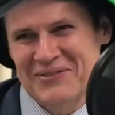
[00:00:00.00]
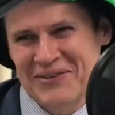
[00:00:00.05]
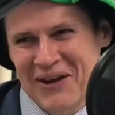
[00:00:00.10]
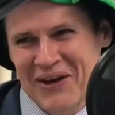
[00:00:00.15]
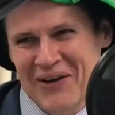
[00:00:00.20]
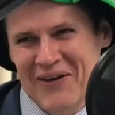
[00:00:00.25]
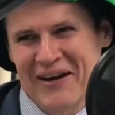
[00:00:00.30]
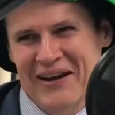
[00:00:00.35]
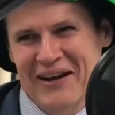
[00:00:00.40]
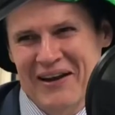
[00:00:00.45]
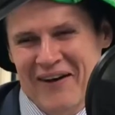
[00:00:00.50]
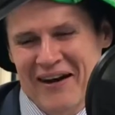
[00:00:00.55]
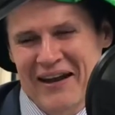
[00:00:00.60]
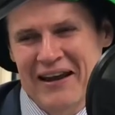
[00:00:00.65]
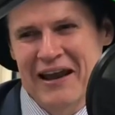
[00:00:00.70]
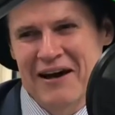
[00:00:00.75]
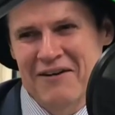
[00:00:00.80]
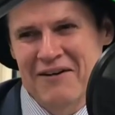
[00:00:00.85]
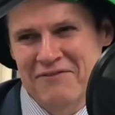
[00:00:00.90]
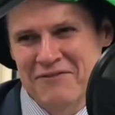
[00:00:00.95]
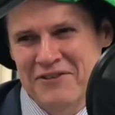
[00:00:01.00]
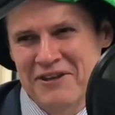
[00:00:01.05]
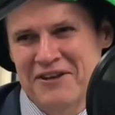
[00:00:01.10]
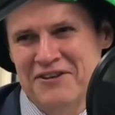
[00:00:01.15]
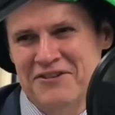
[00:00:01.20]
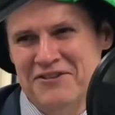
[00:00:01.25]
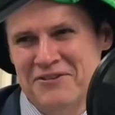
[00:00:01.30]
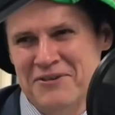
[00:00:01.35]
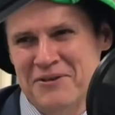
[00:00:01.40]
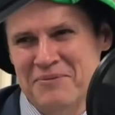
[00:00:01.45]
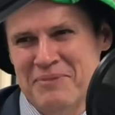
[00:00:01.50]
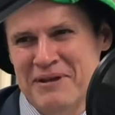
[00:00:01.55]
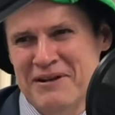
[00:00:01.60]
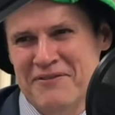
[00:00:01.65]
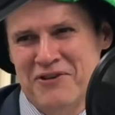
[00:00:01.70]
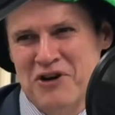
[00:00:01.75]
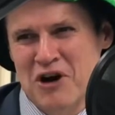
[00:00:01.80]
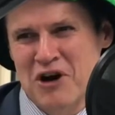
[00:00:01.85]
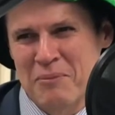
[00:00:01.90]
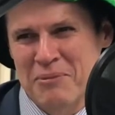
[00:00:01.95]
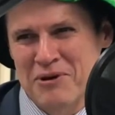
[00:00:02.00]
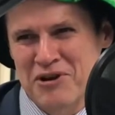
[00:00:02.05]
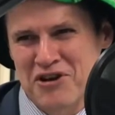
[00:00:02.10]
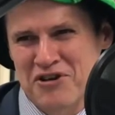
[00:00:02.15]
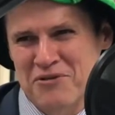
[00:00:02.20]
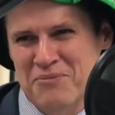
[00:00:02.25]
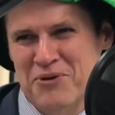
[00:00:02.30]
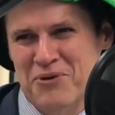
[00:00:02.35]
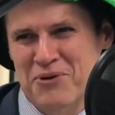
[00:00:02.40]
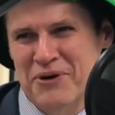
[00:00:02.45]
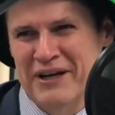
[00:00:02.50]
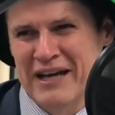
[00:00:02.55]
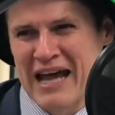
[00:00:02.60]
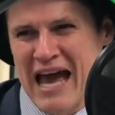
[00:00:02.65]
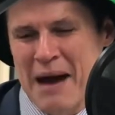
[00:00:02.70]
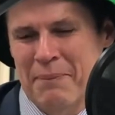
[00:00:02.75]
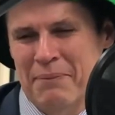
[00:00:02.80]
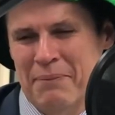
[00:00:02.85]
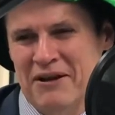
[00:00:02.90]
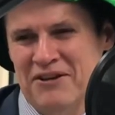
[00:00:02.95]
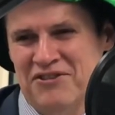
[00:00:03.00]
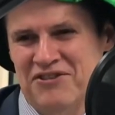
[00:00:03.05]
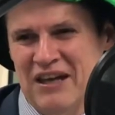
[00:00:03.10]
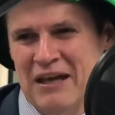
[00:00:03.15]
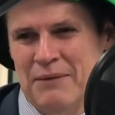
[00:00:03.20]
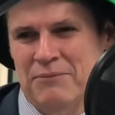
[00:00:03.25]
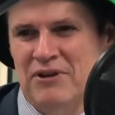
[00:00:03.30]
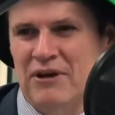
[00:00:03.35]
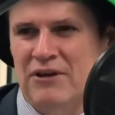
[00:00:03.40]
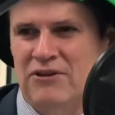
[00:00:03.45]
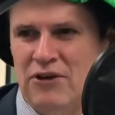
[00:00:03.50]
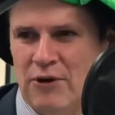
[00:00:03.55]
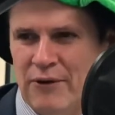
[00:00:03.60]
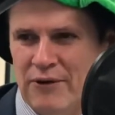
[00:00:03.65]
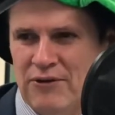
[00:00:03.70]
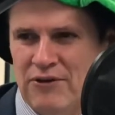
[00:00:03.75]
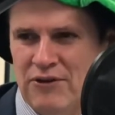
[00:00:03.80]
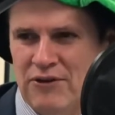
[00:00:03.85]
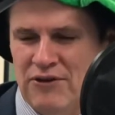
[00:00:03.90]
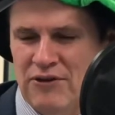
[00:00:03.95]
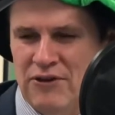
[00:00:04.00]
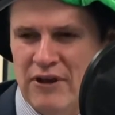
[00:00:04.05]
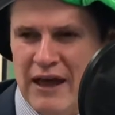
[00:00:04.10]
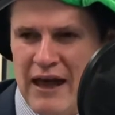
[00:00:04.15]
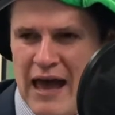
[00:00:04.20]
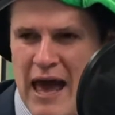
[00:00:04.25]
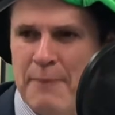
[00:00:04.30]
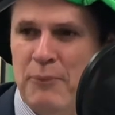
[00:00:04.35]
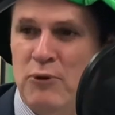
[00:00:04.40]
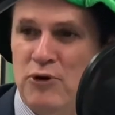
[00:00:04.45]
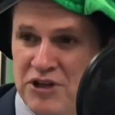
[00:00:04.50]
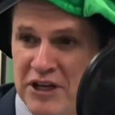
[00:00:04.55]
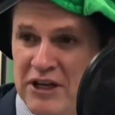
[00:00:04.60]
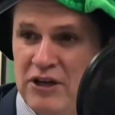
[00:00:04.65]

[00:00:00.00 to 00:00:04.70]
I love this bit of competition between Apple and Samsung. So Apple did